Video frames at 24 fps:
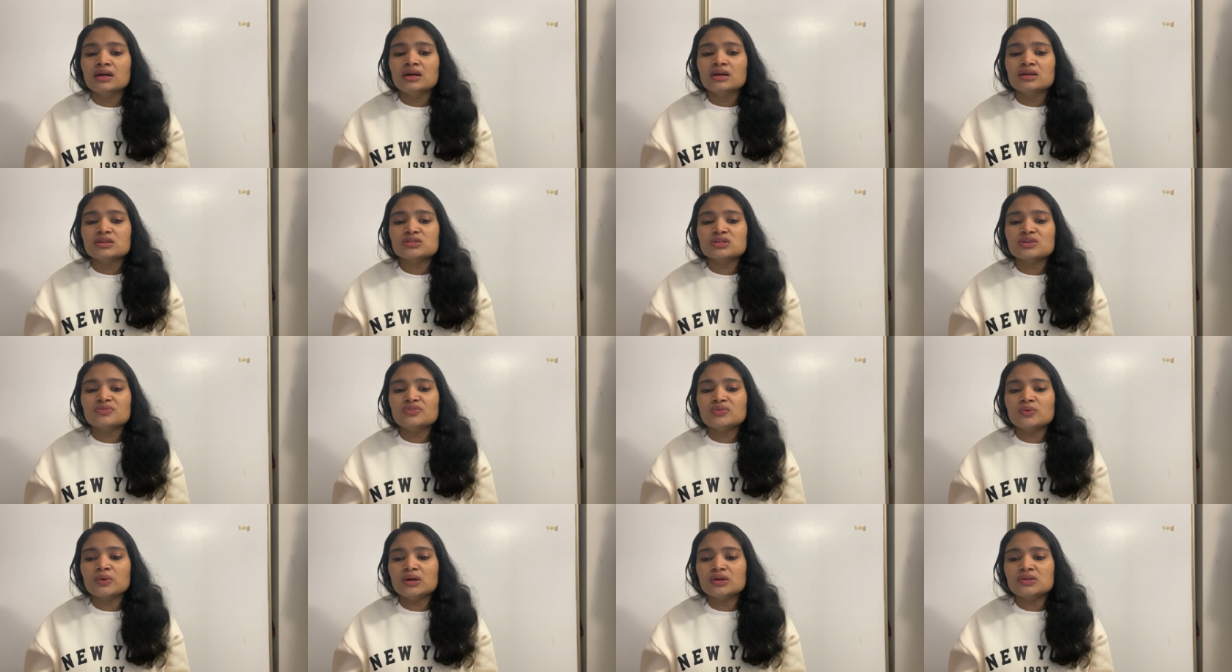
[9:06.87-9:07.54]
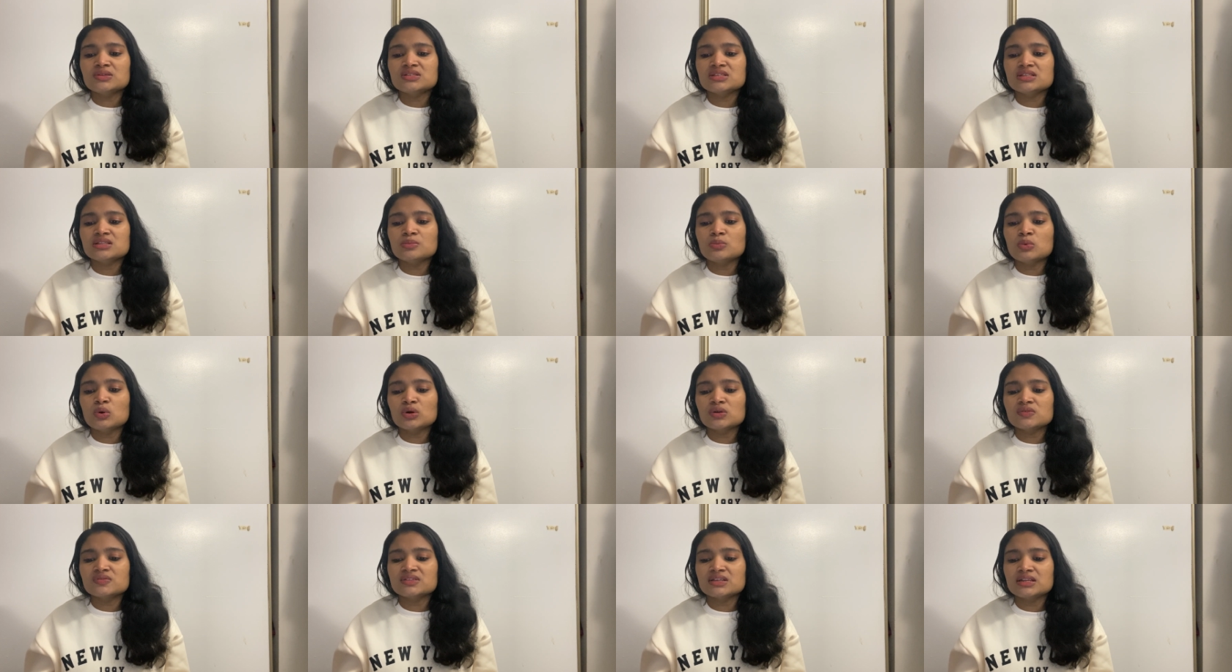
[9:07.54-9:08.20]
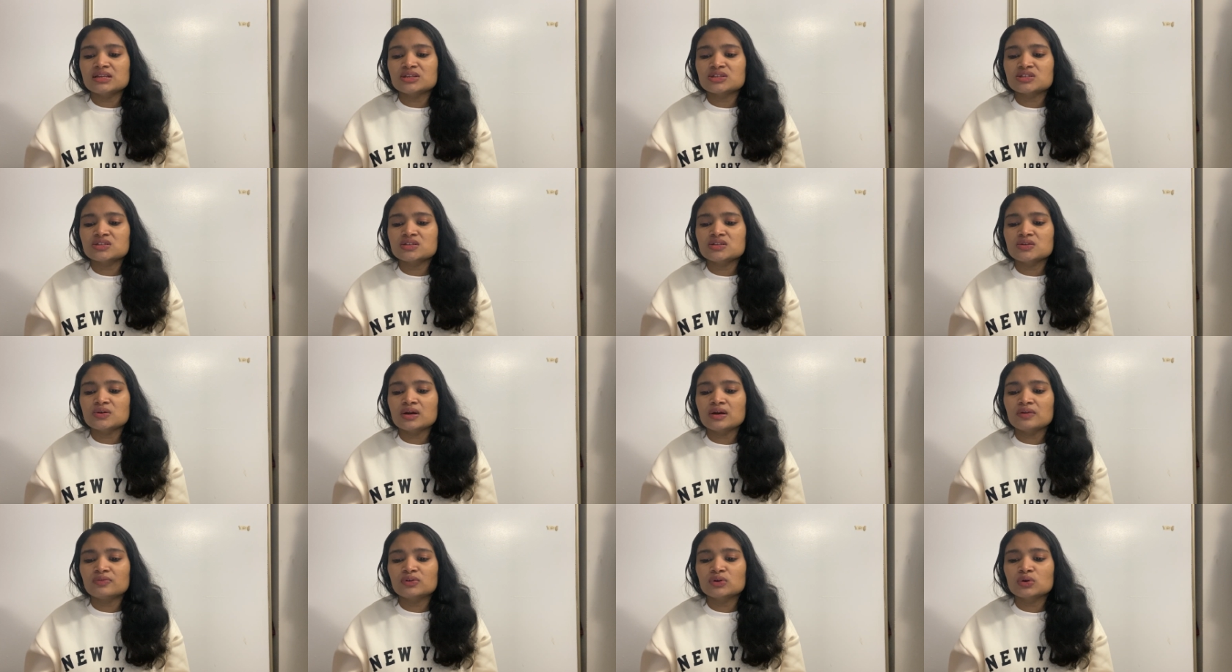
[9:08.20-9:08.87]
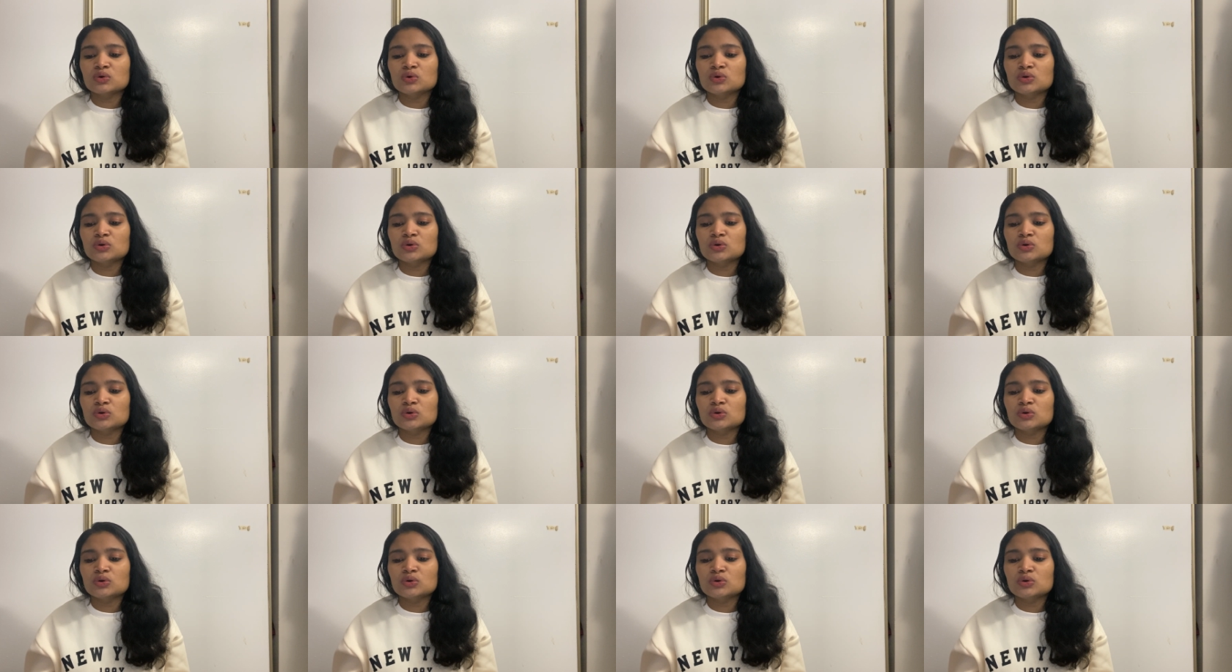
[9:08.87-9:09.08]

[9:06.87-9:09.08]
so if you want to see the mode of selection, you have to go